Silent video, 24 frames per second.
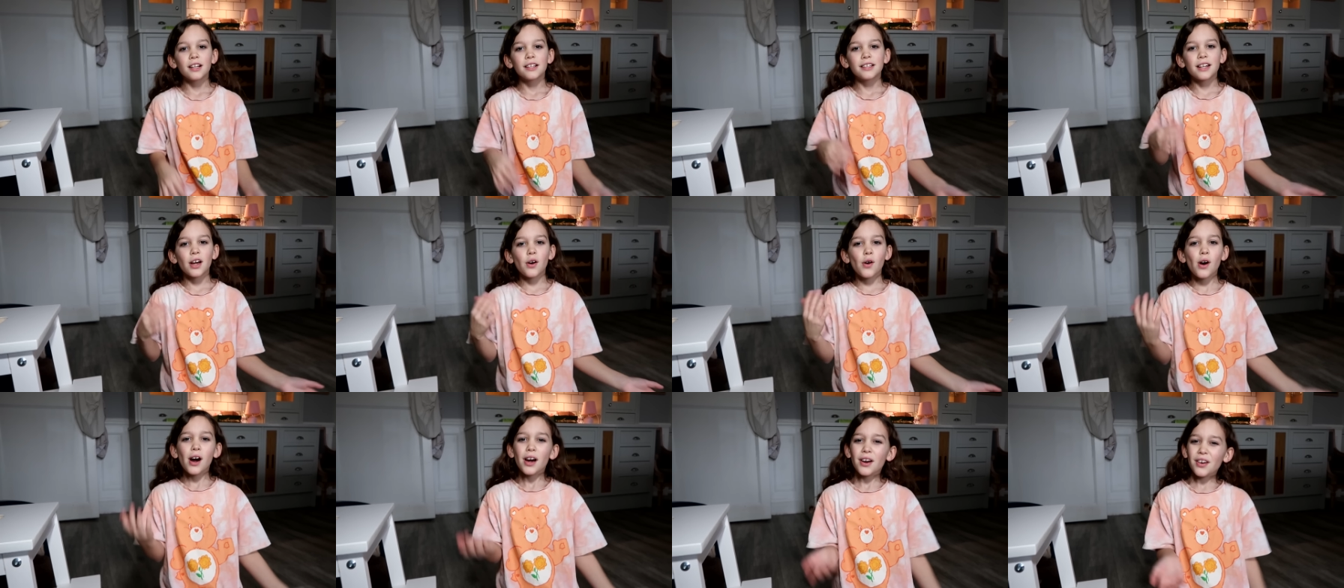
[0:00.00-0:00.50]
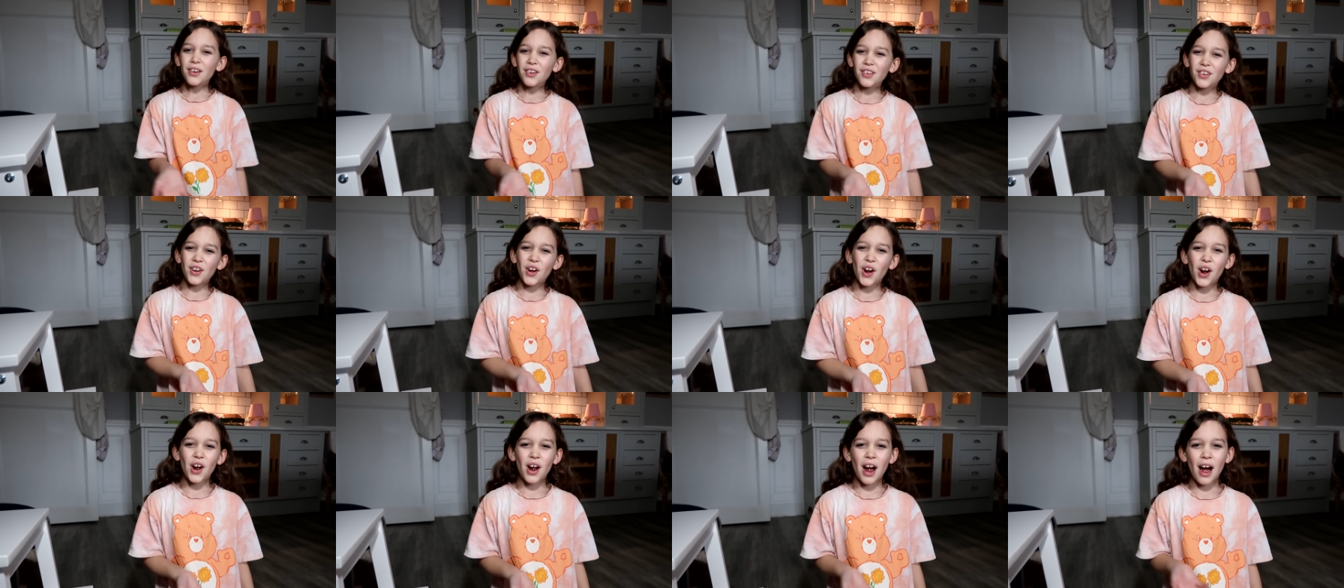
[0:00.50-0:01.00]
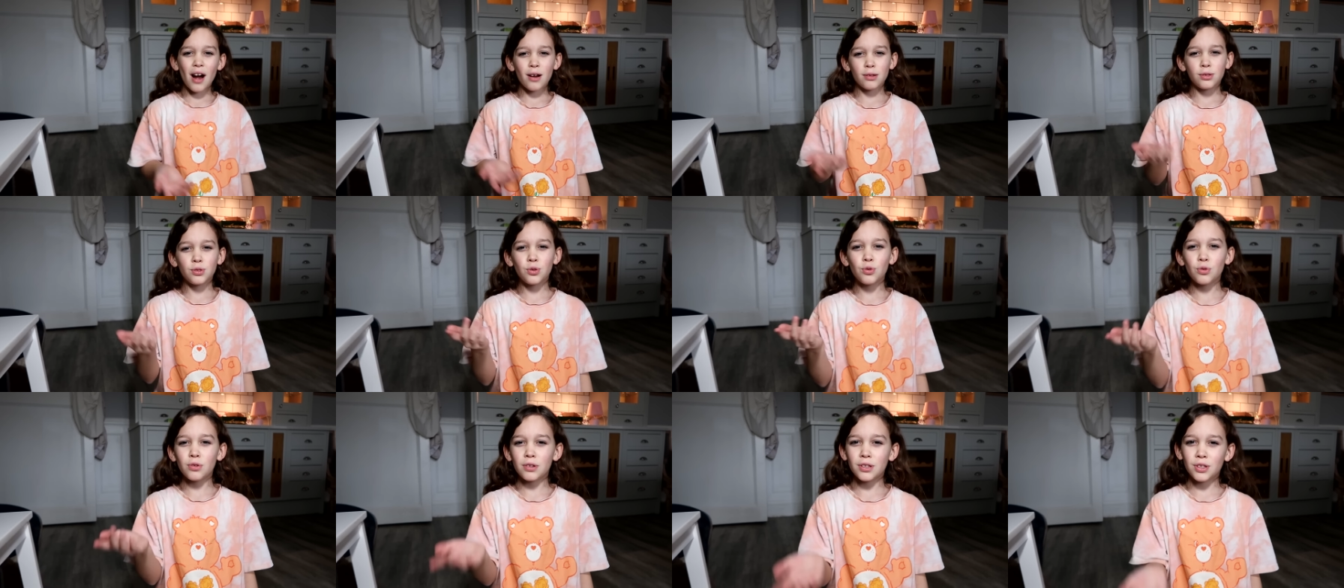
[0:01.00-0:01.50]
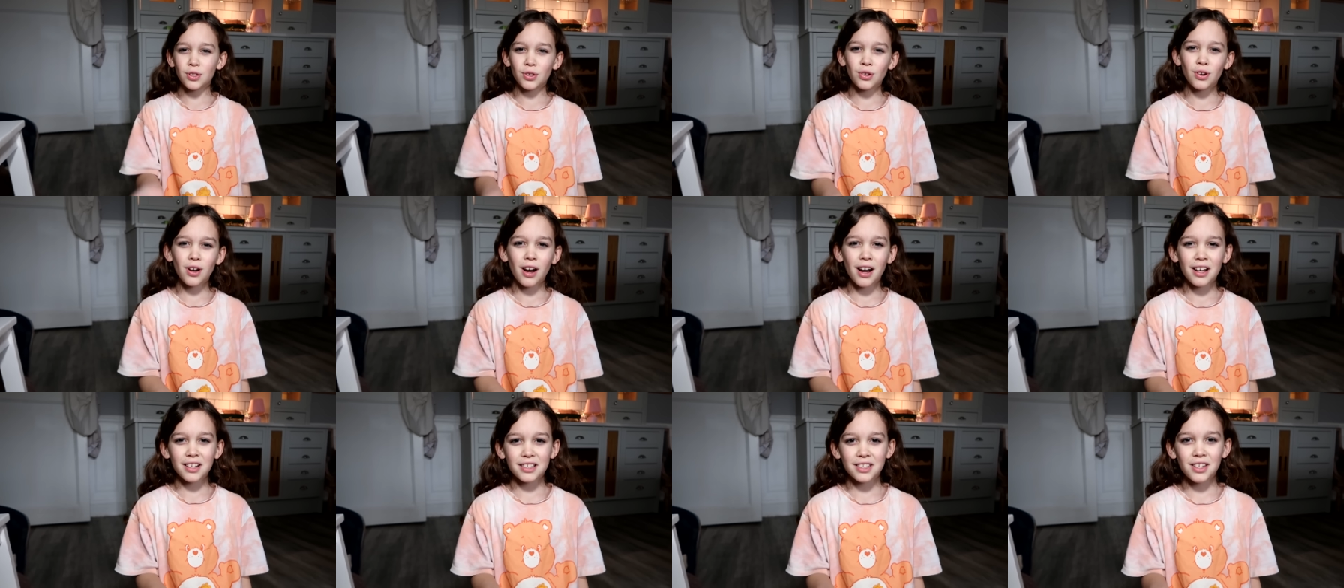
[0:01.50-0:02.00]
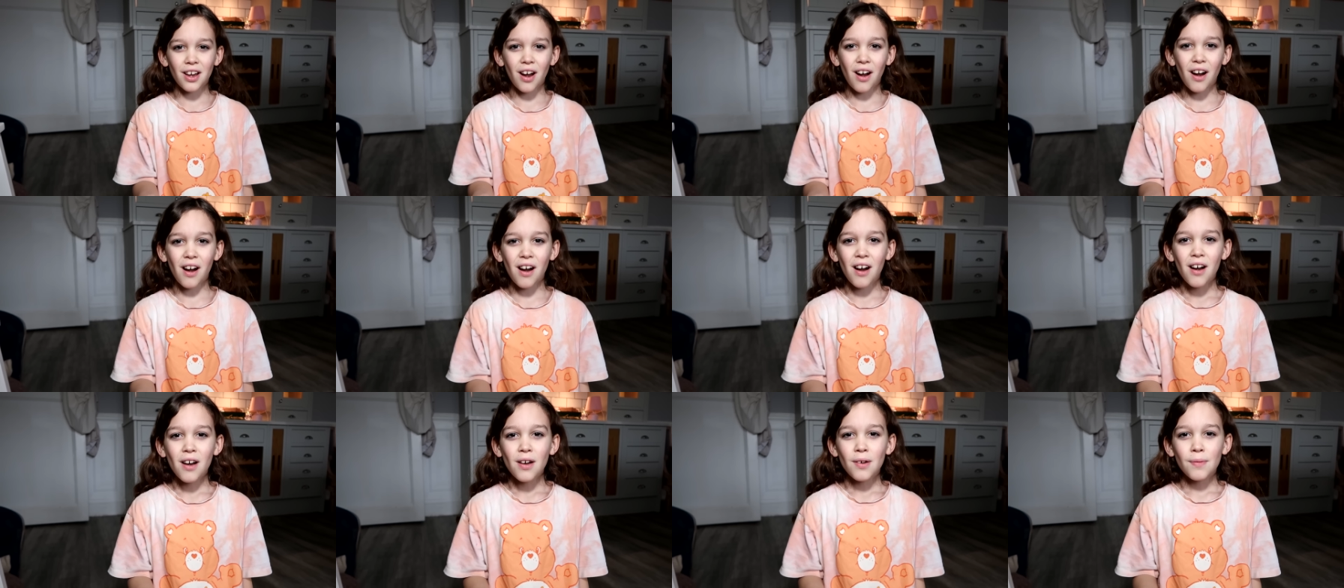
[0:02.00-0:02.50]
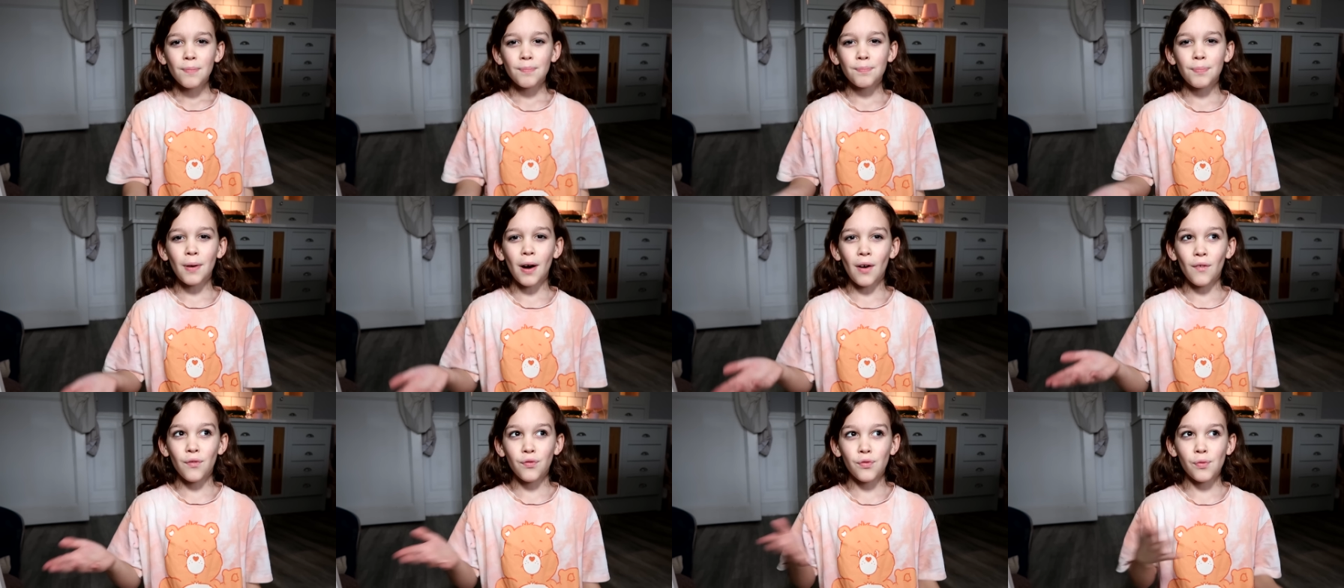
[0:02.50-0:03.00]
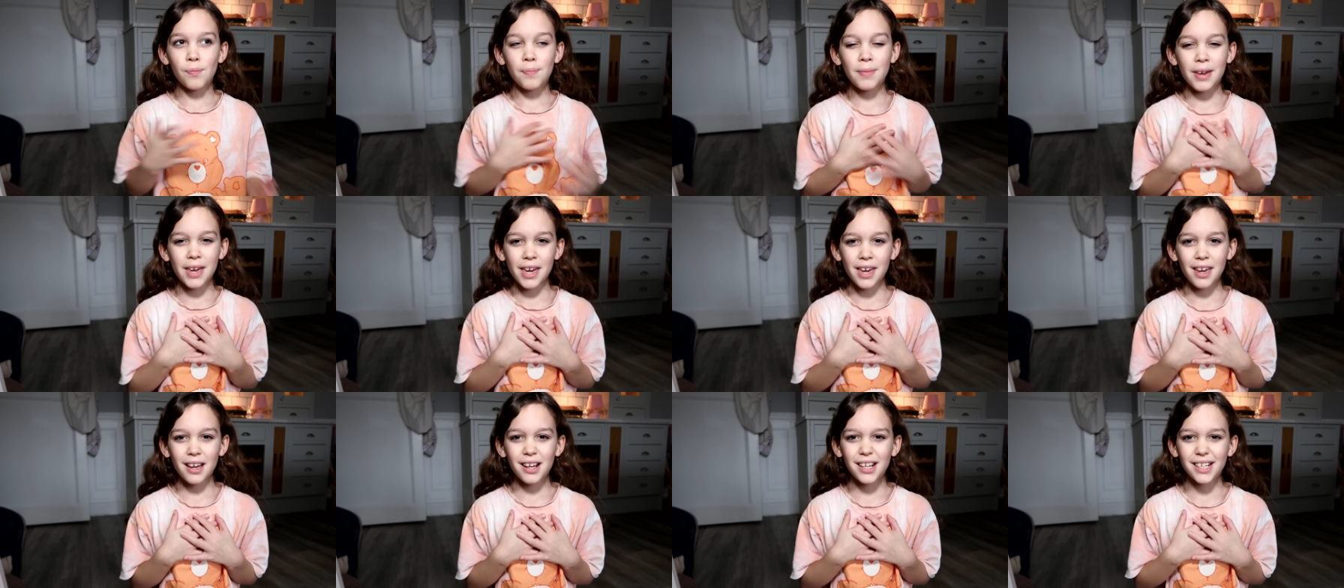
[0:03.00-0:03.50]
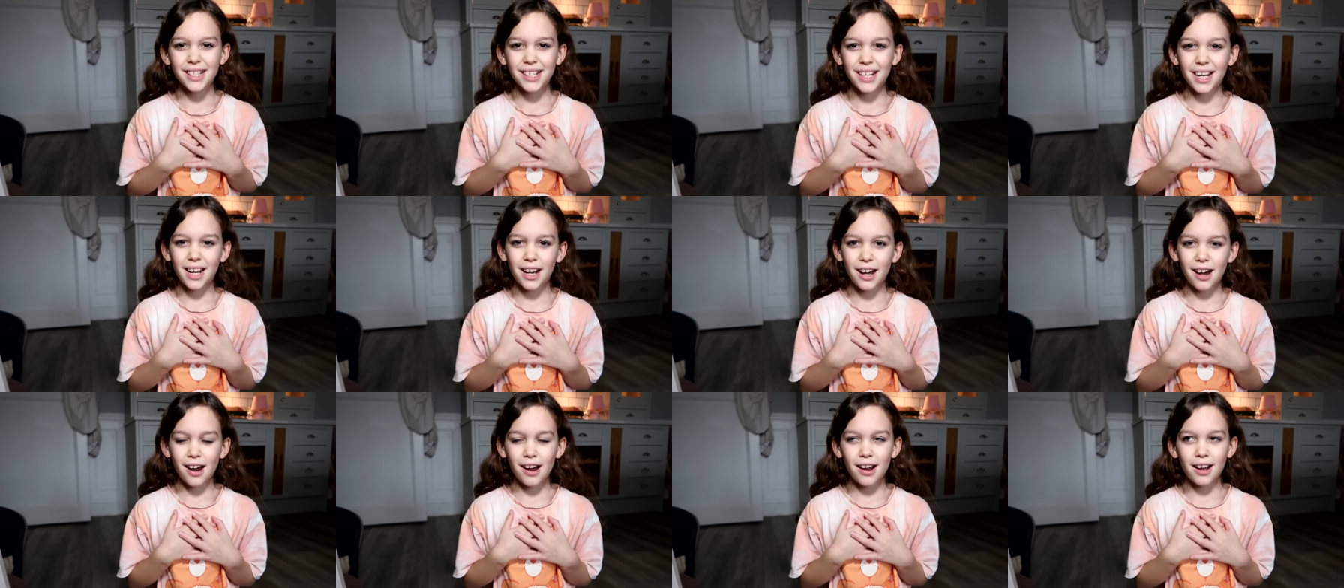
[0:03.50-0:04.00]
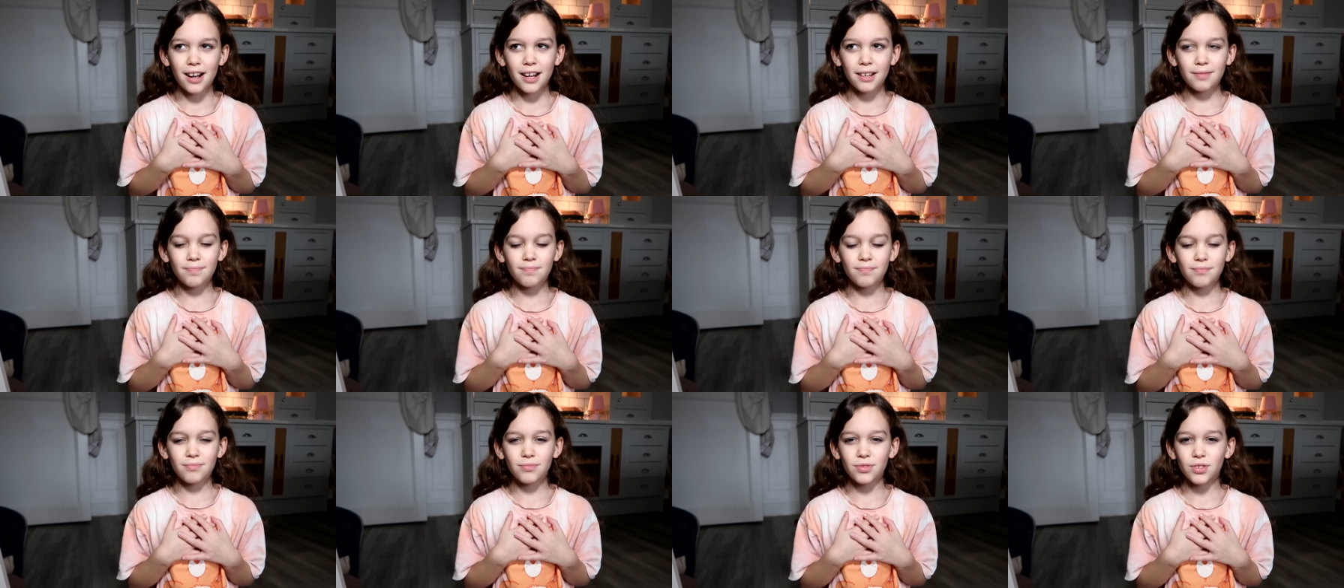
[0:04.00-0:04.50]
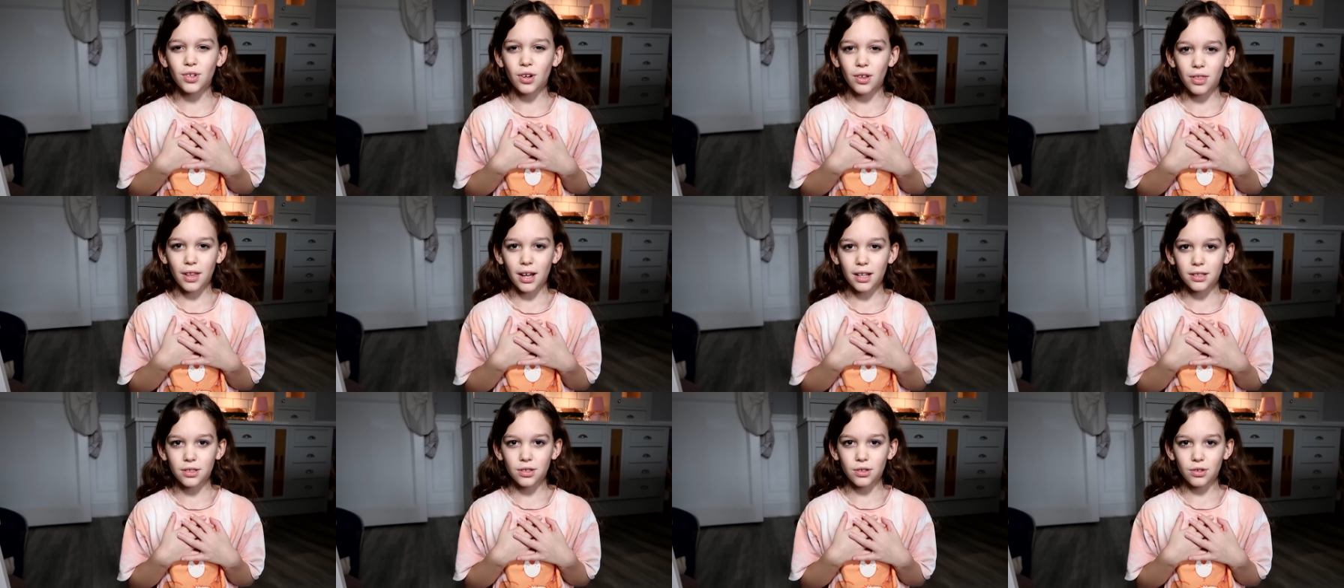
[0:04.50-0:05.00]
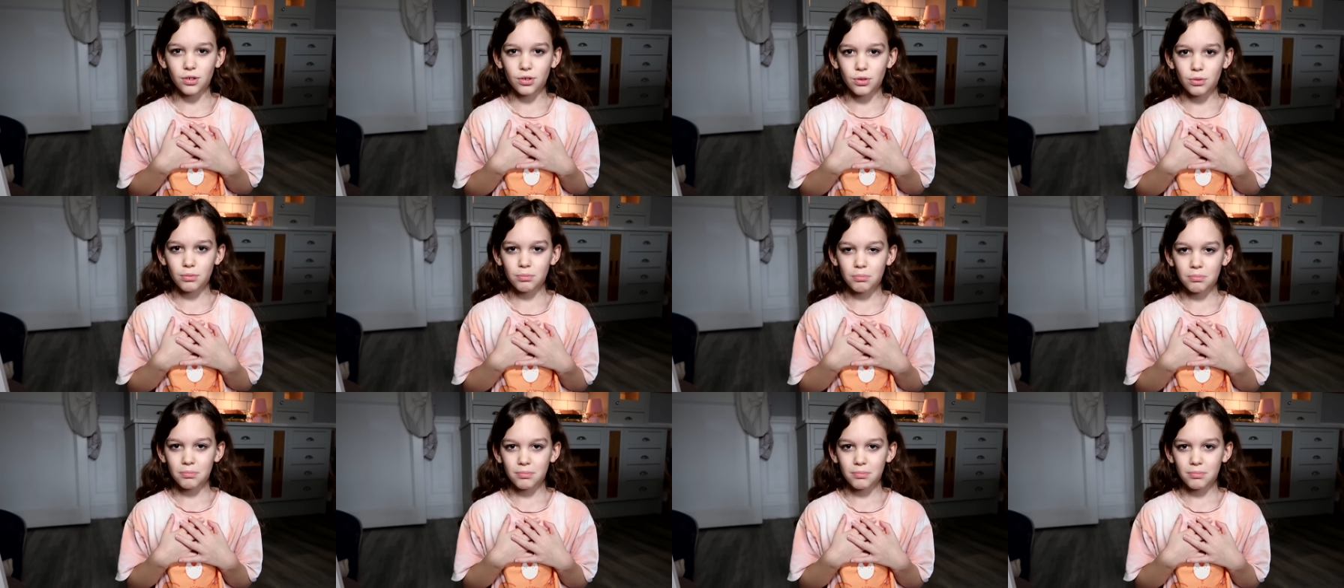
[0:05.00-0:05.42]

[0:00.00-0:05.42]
Now, I don't know how tall you guys are, but for me, I'm not that tall